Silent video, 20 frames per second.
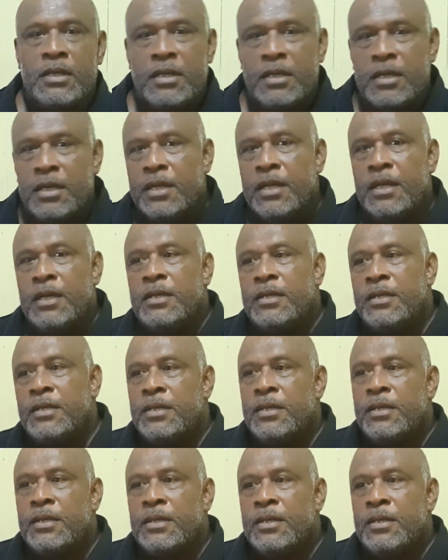area.
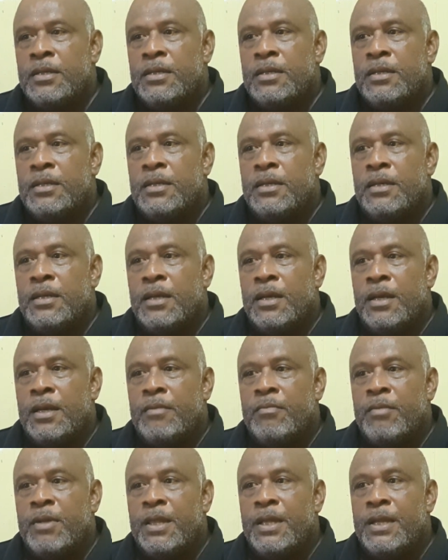
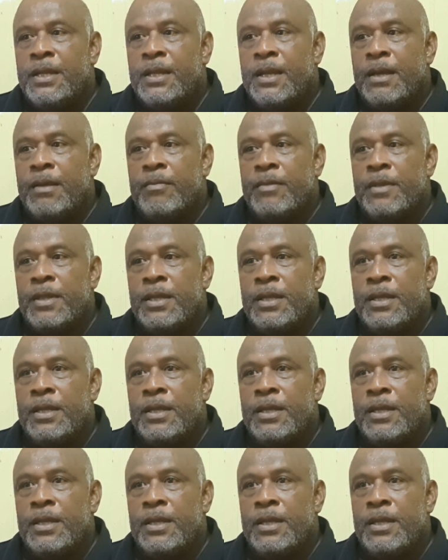And by that time